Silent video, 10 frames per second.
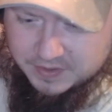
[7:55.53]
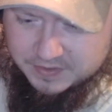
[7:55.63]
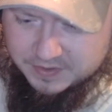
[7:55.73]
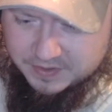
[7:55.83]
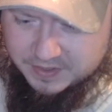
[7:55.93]

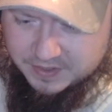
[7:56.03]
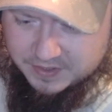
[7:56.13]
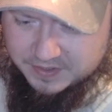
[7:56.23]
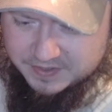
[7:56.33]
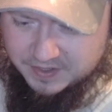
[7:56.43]
to the end of
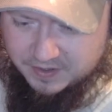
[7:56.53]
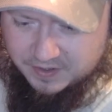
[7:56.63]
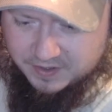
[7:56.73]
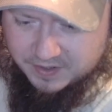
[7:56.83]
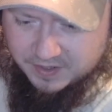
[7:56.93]
the
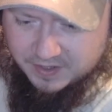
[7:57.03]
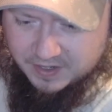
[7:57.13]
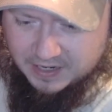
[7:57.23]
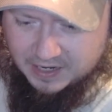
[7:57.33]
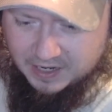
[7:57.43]
song.
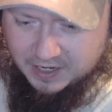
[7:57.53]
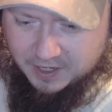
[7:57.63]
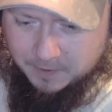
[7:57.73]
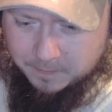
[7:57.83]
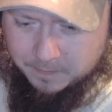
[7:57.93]

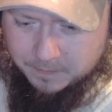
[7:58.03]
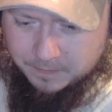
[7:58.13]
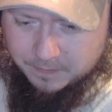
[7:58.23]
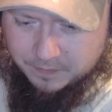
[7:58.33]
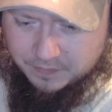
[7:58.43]
Um,
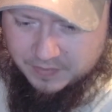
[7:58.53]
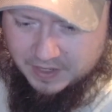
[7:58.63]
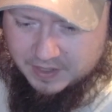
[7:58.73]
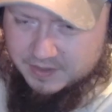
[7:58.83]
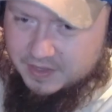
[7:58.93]

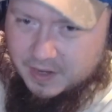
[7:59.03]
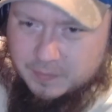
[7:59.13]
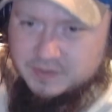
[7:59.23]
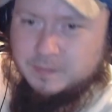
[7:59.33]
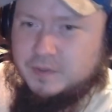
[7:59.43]
that that
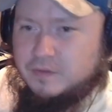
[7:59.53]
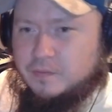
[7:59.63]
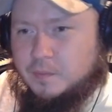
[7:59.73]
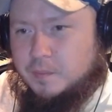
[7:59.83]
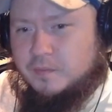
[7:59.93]
was a
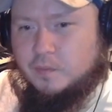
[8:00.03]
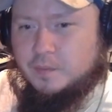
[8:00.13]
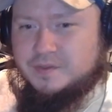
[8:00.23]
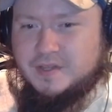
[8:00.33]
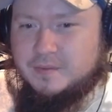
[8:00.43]
beautiful
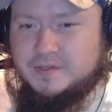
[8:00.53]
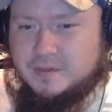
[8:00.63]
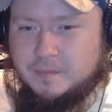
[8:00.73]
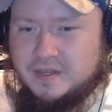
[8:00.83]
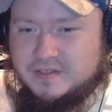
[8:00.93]
performance. That was an
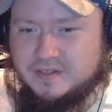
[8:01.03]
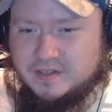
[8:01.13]
amazing